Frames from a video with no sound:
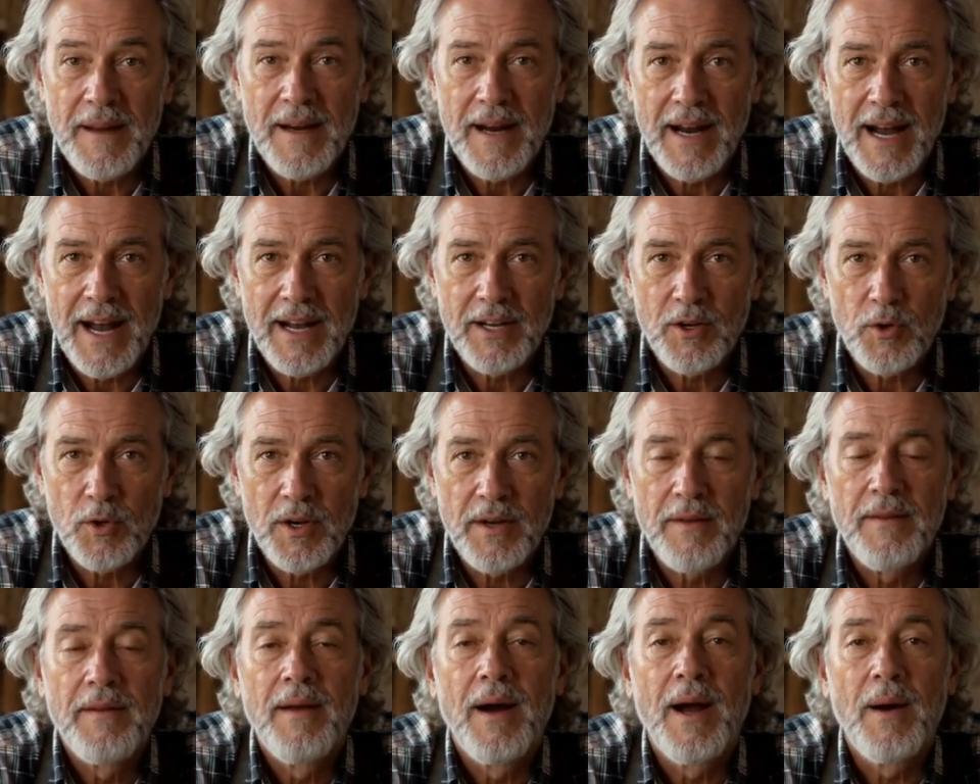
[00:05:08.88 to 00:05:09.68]
and you
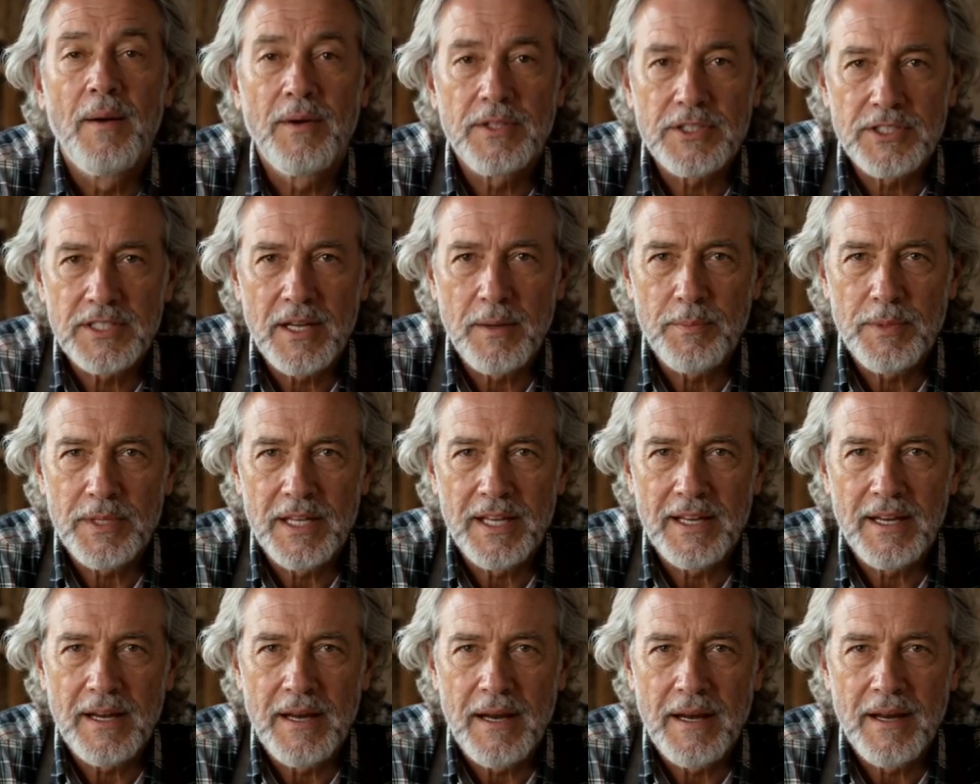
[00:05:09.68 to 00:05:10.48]
have found
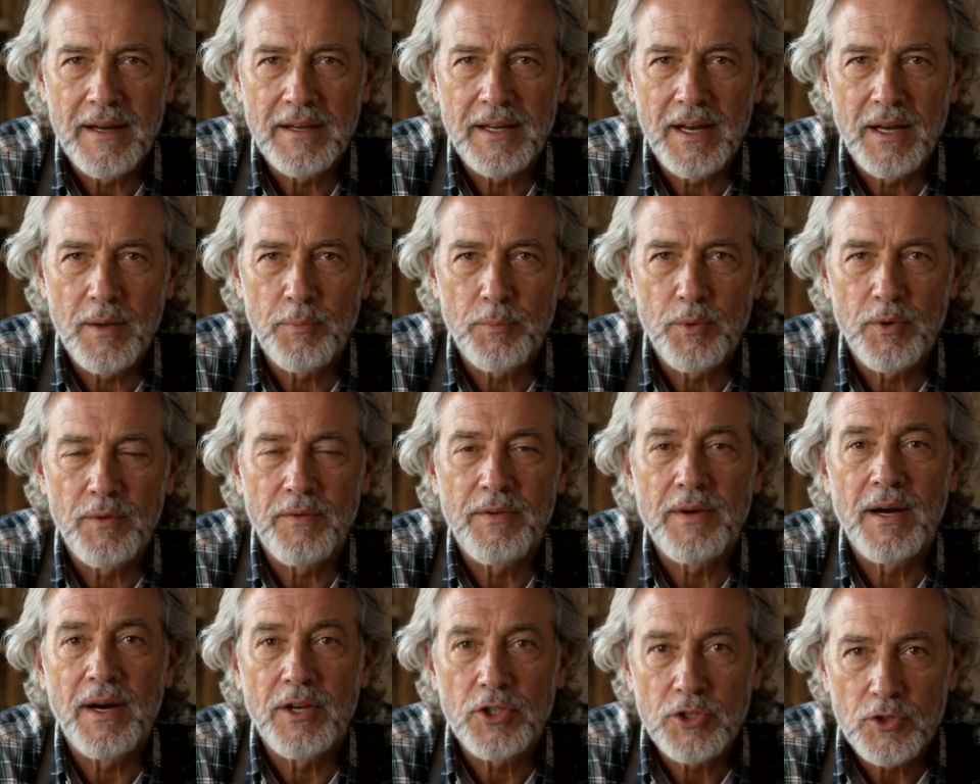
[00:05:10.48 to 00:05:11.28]
something that a
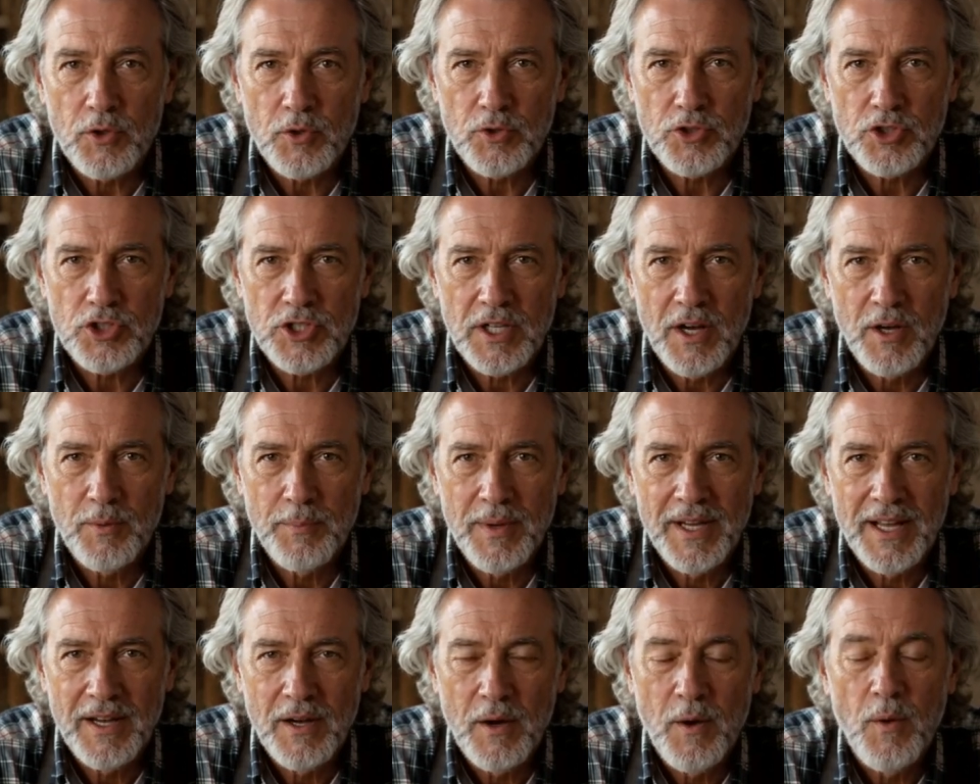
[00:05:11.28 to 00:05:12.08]
professional
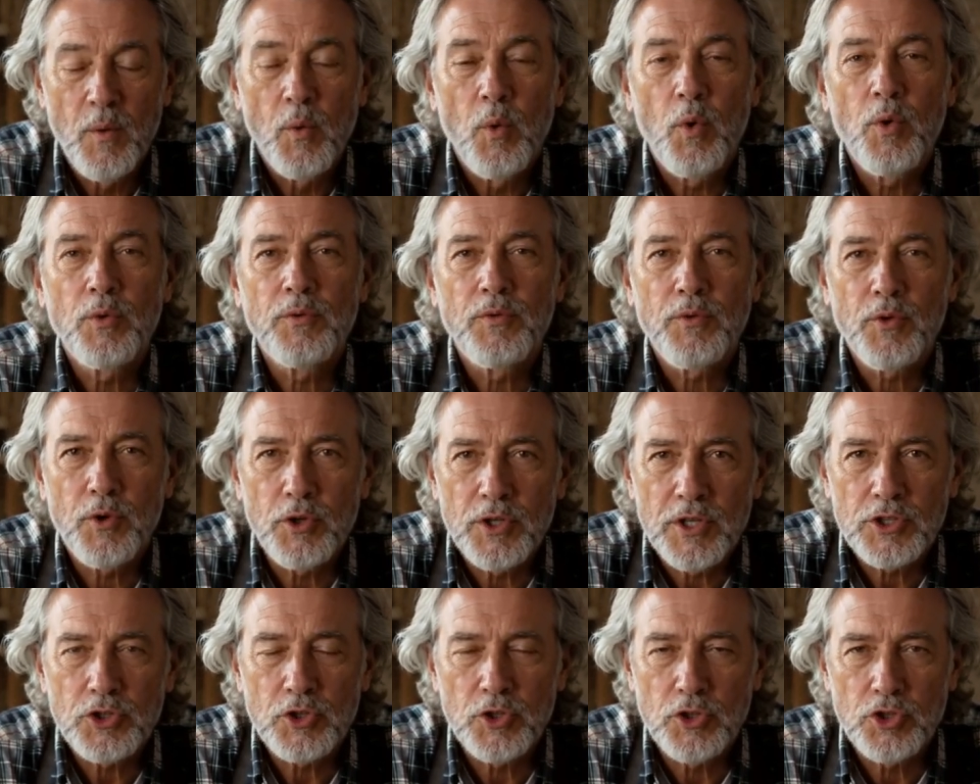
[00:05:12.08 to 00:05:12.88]
chairmaker or
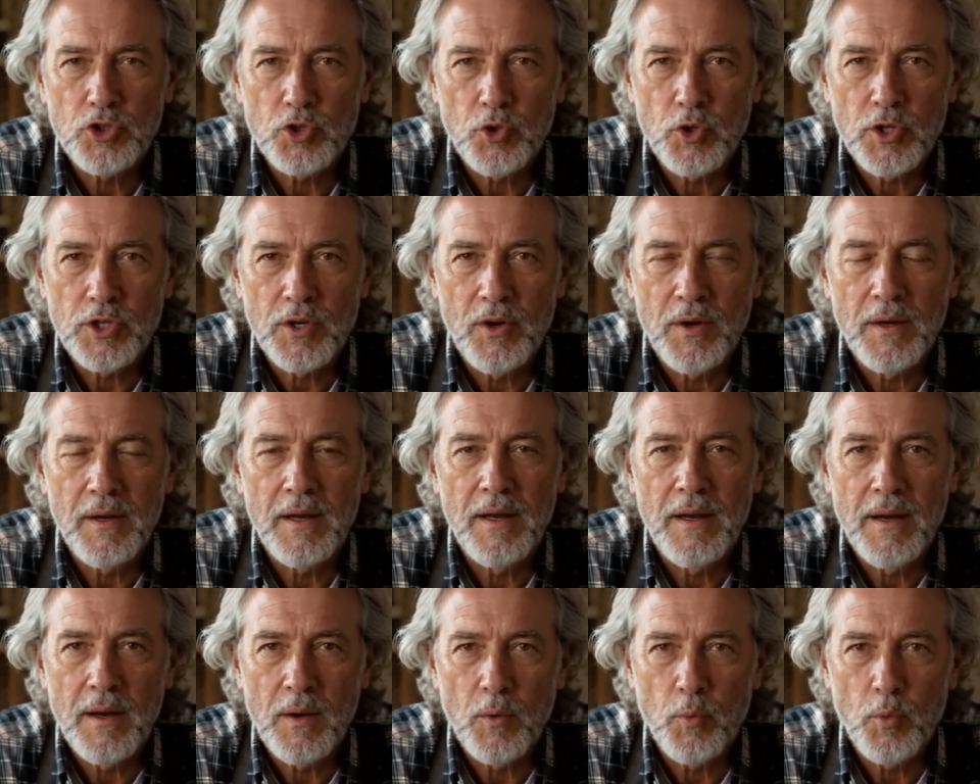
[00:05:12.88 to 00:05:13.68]
furniture joiner
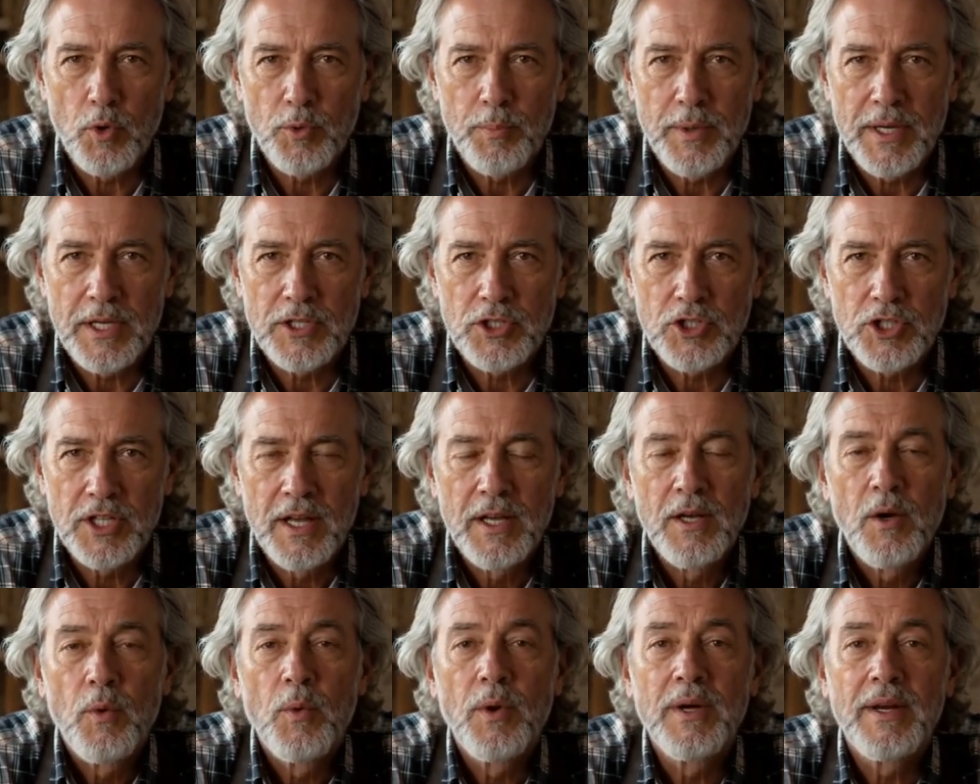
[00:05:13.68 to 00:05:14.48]
would be
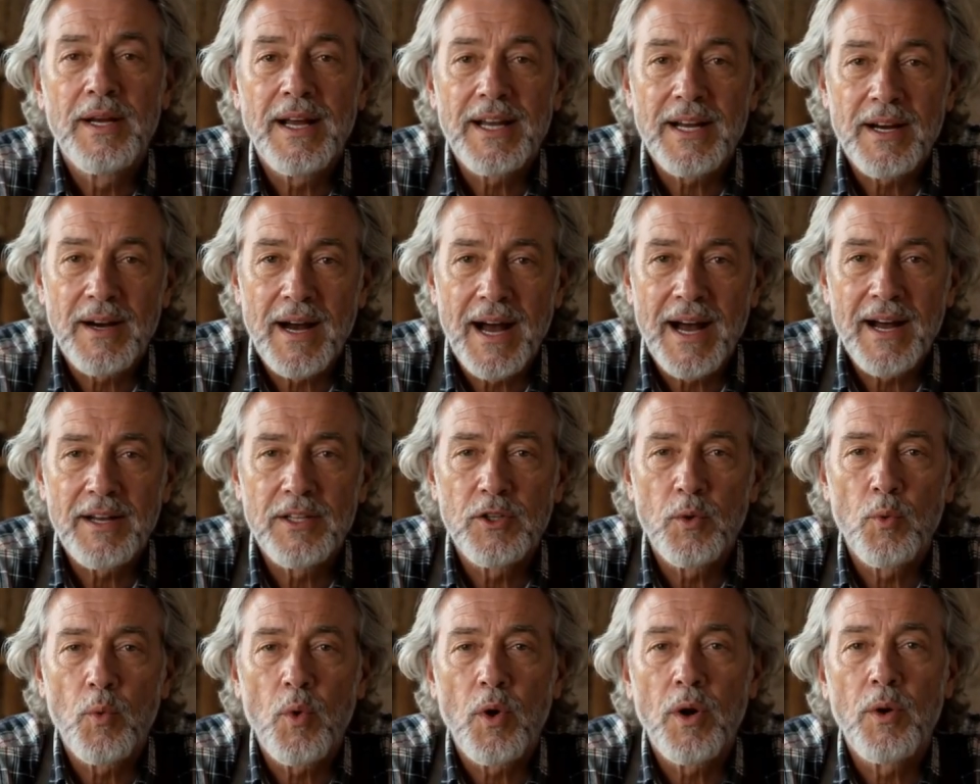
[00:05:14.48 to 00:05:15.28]
genuinely glad
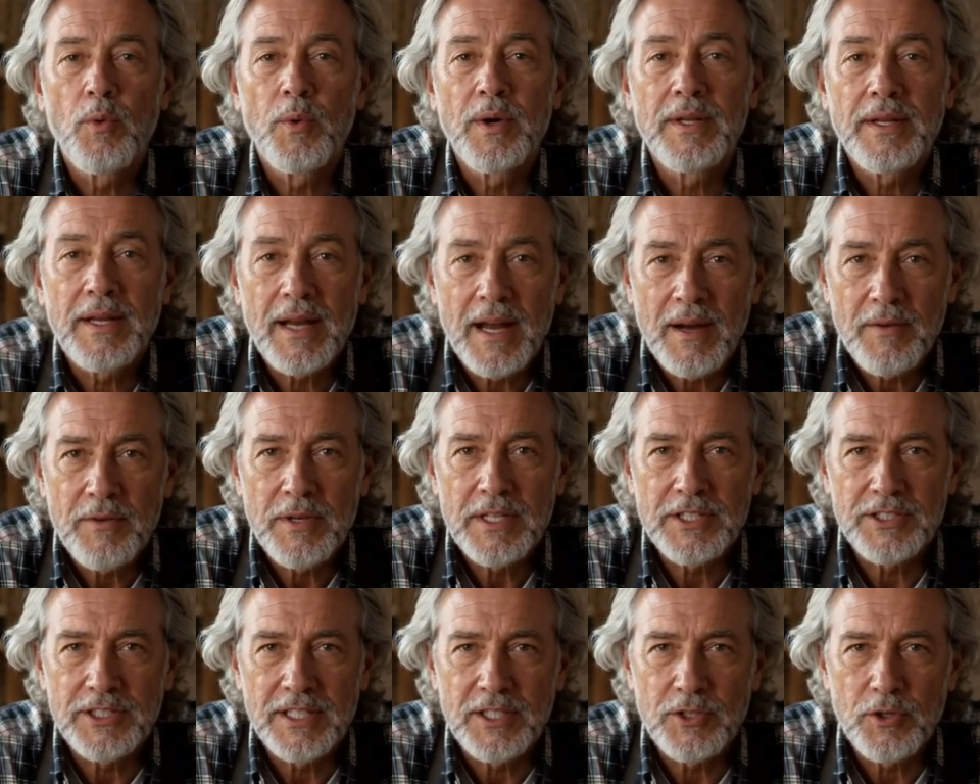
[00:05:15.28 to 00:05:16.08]
to work with
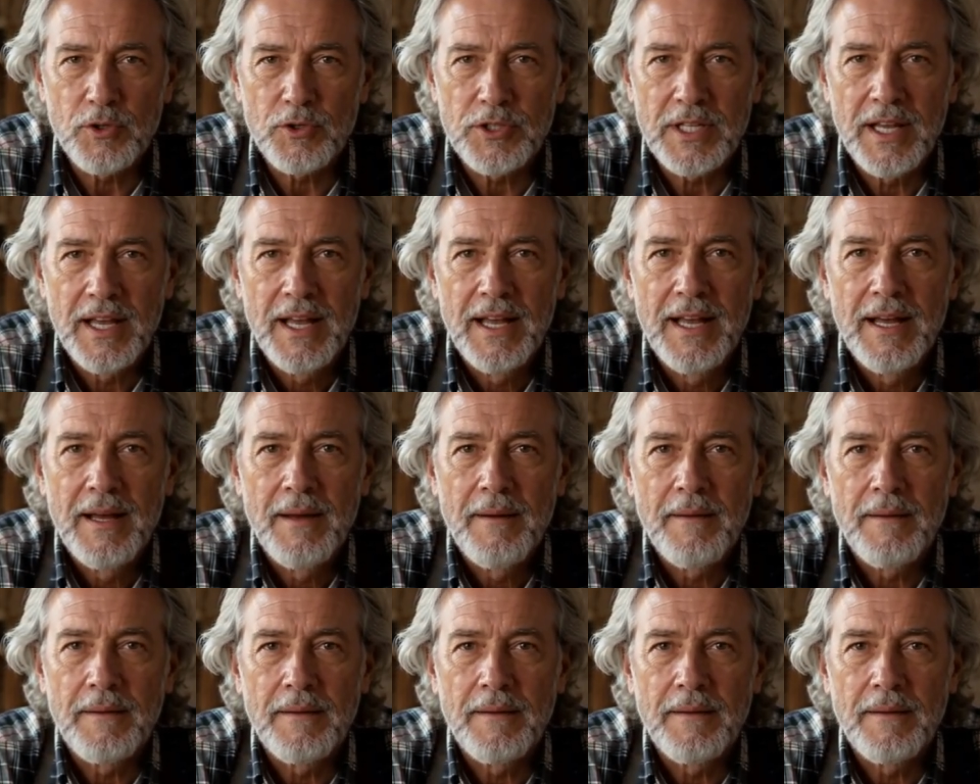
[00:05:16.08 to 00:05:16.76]
every single day.